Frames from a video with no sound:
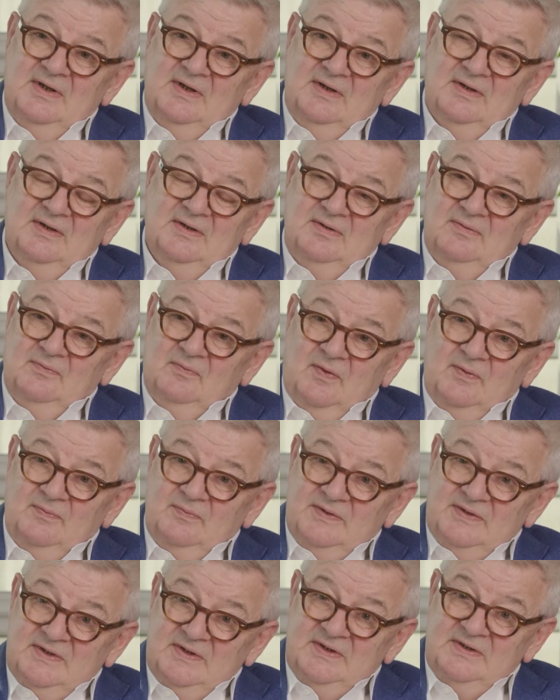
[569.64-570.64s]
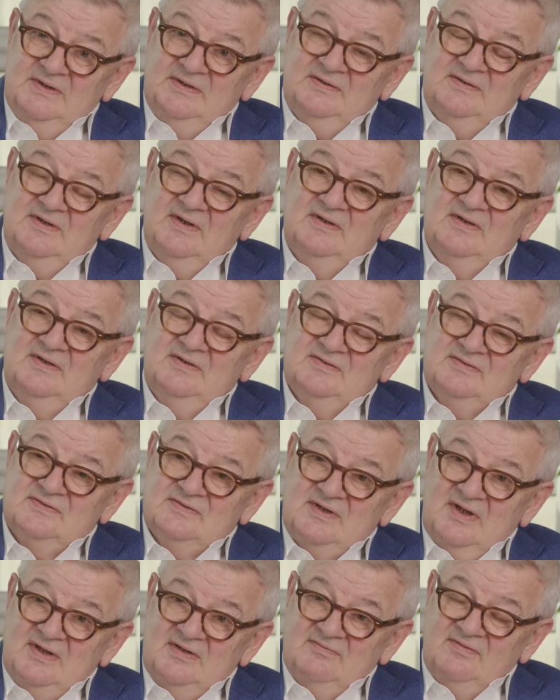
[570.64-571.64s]
What we need
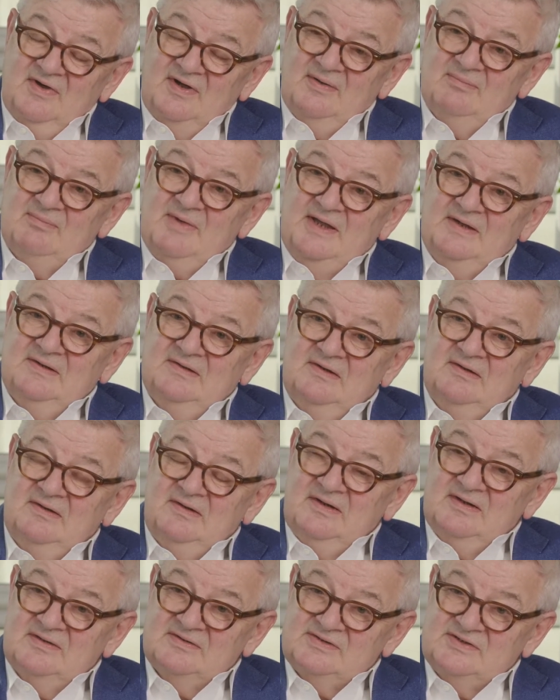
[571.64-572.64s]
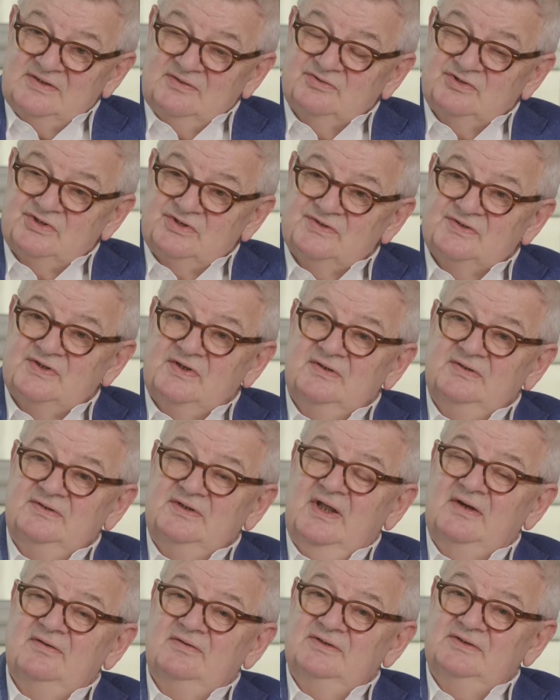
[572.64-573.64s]
is environmental and social
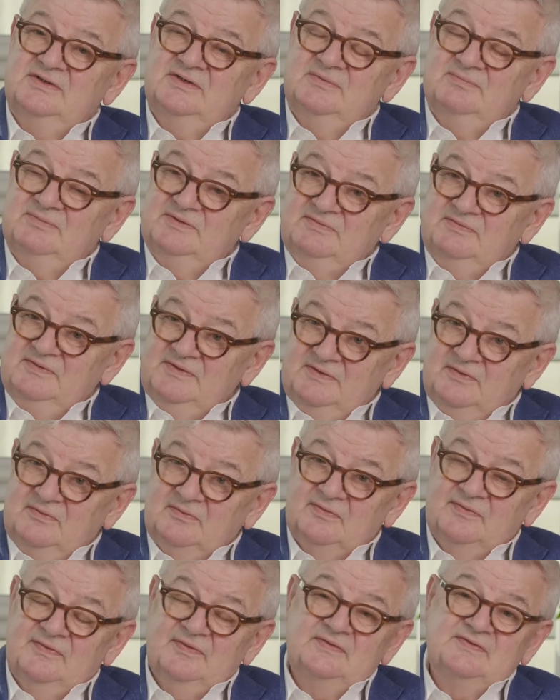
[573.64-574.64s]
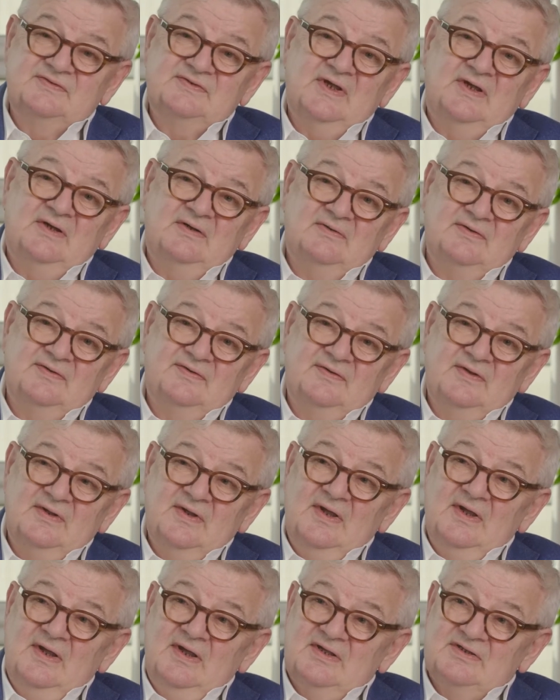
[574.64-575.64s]
solidarity between North and South
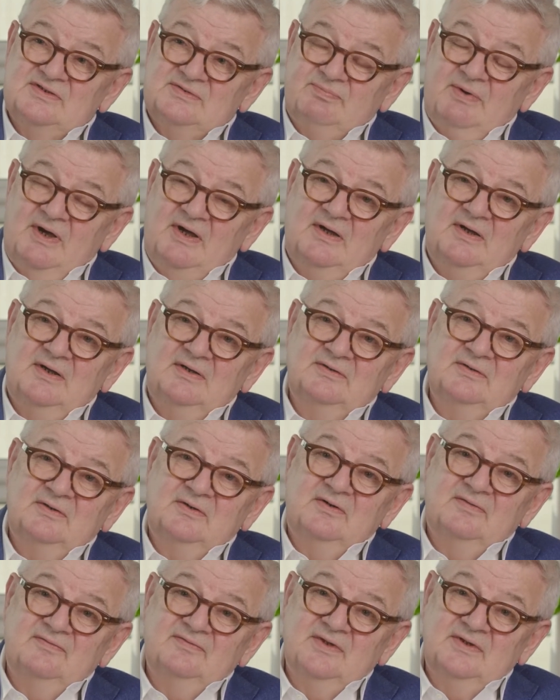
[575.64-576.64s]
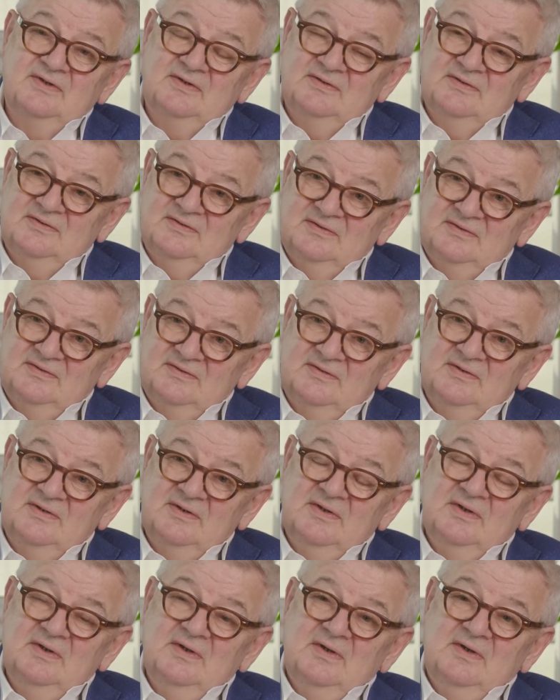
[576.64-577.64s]
as part of
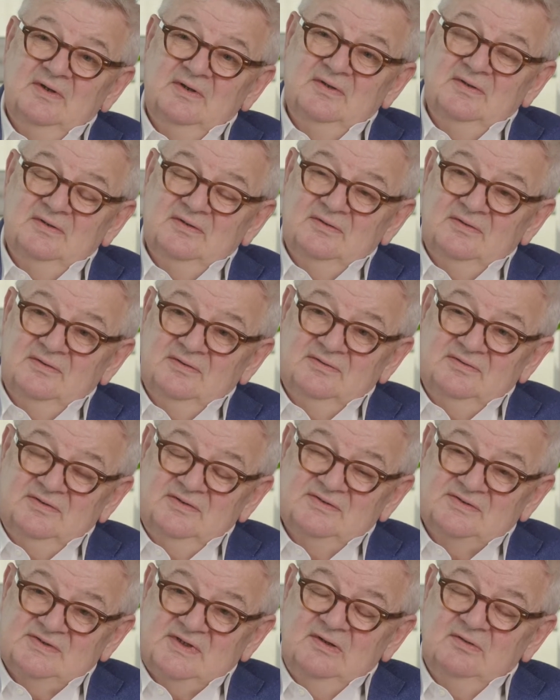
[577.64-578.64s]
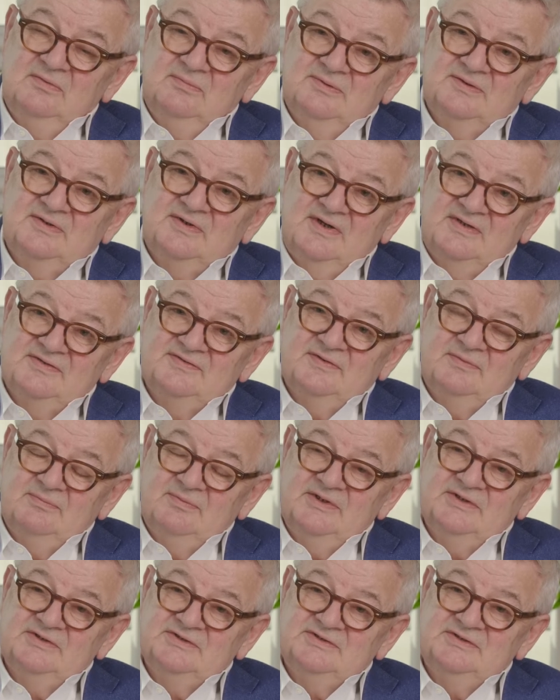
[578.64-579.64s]
this global
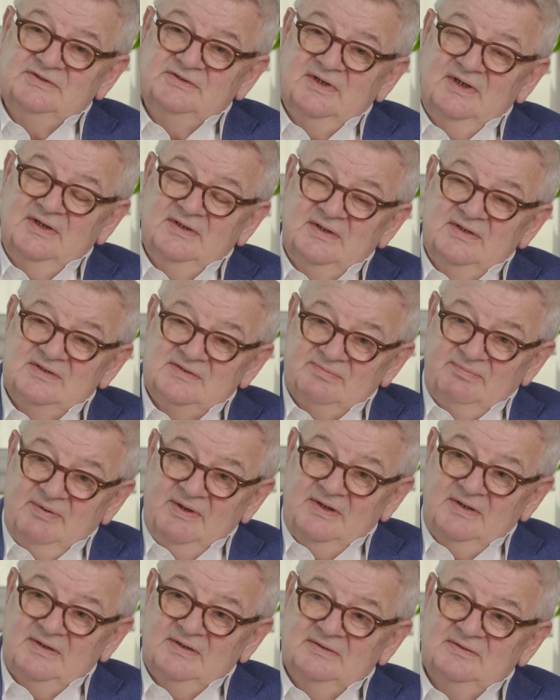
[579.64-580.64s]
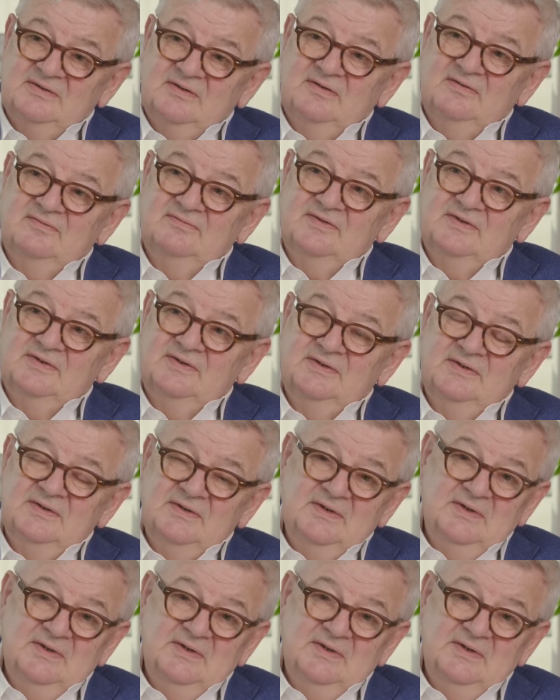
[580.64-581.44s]
transformation and as part of